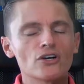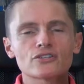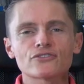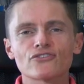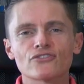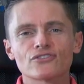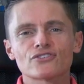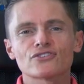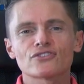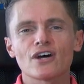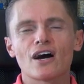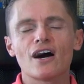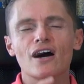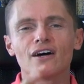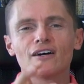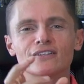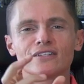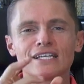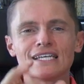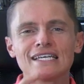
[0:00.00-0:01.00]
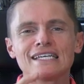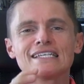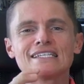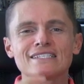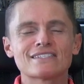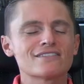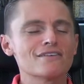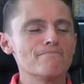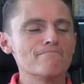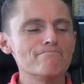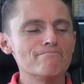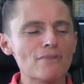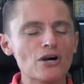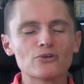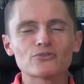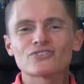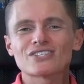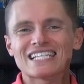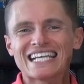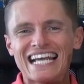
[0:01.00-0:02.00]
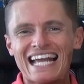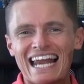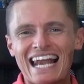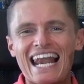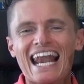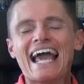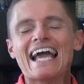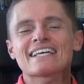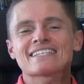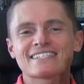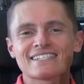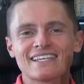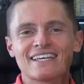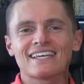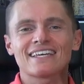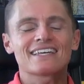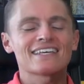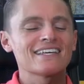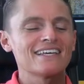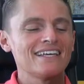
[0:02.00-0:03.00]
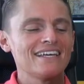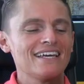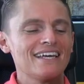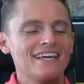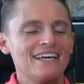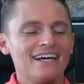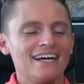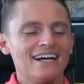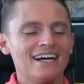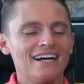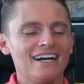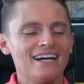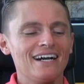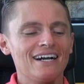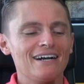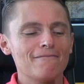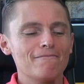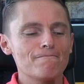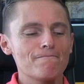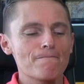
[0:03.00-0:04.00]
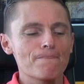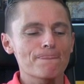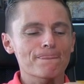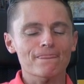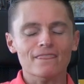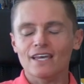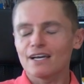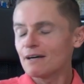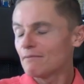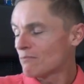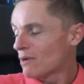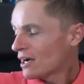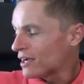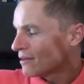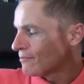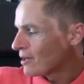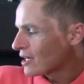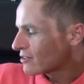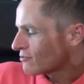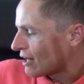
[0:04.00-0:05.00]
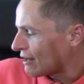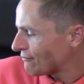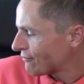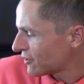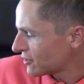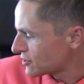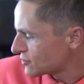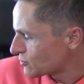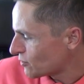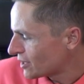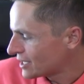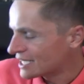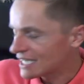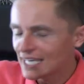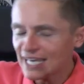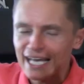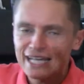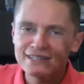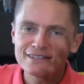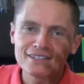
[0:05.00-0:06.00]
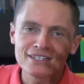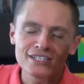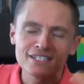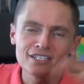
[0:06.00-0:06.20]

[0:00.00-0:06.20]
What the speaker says: Oxford style is the most classic. My grandfather's one, he had